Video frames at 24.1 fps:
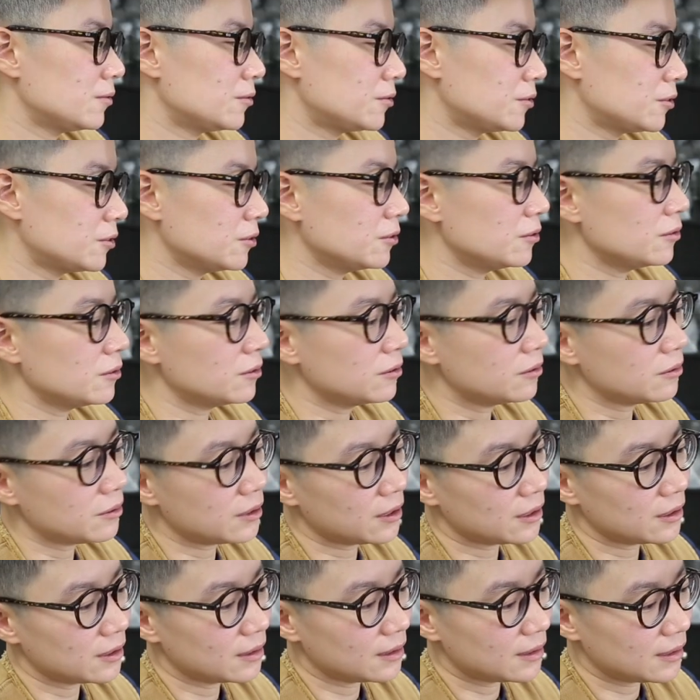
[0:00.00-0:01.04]
fruit,
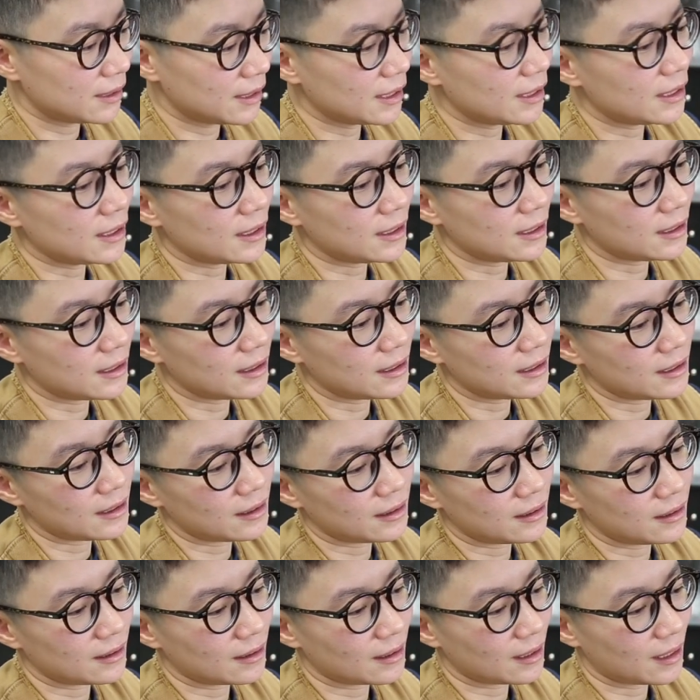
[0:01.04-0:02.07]
tea,
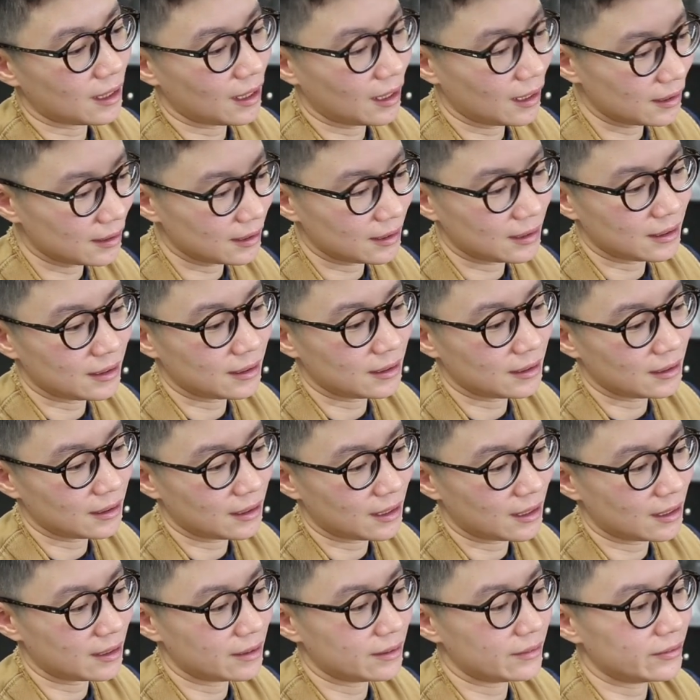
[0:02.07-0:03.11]
honey,
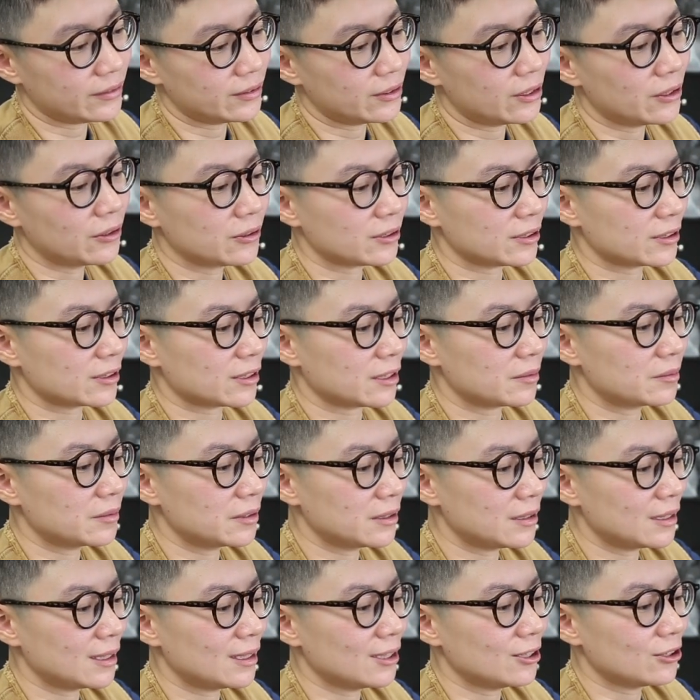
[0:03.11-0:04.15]
and those
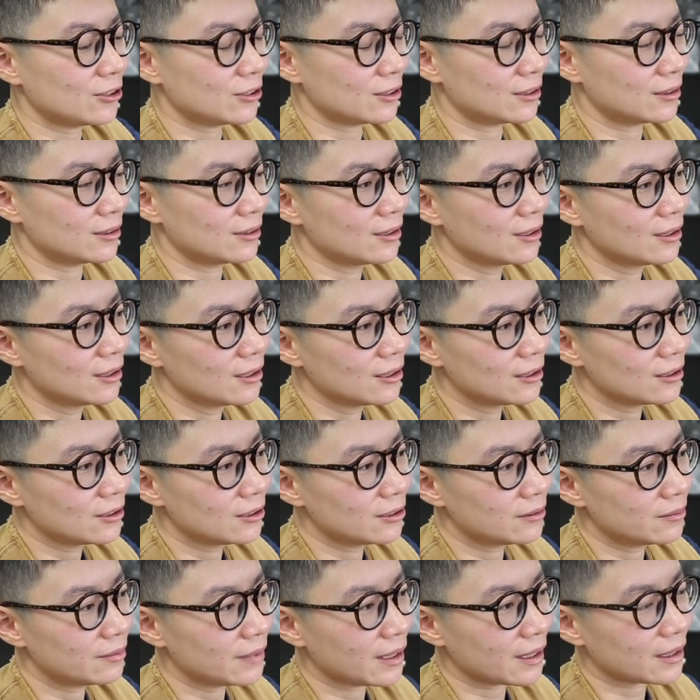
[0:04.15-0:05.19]
combinations
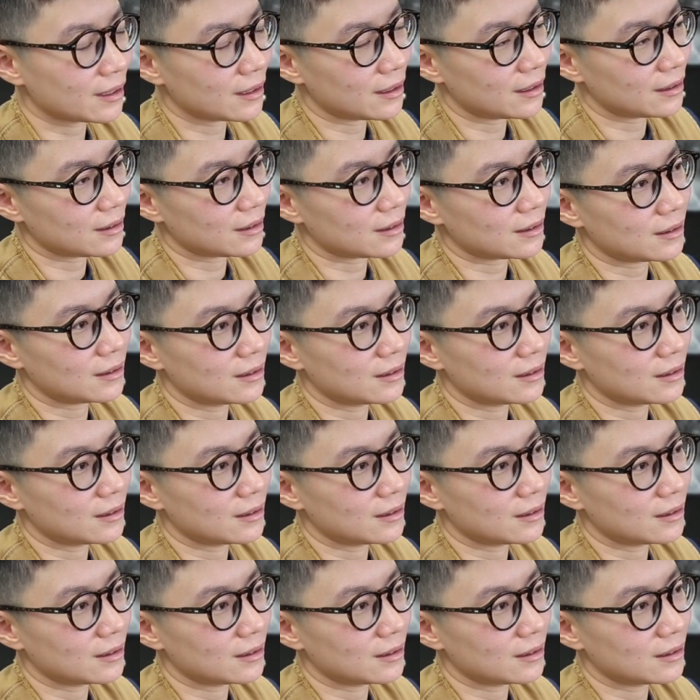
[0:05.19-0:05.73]
to make it